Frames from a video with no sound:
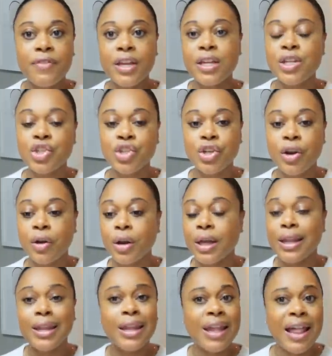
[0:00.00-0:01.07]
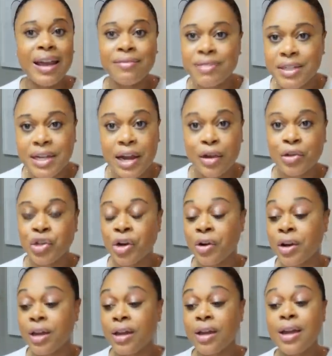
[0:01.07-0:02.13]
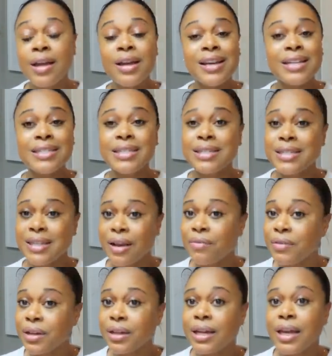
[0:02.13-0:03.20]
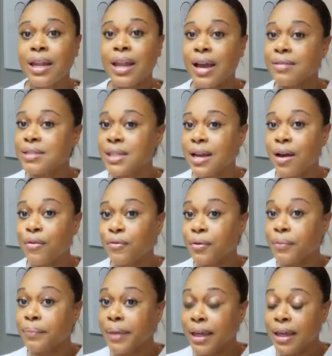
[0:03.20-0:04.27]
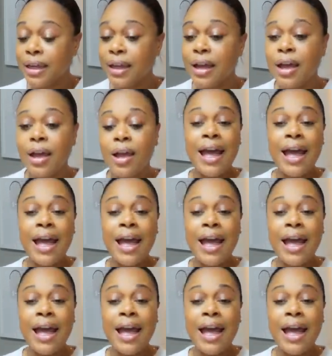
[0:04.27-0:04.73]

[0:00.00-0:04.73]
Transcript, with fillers: fitness journey, lifestyle journey, because it's definitely a lifestyle for me.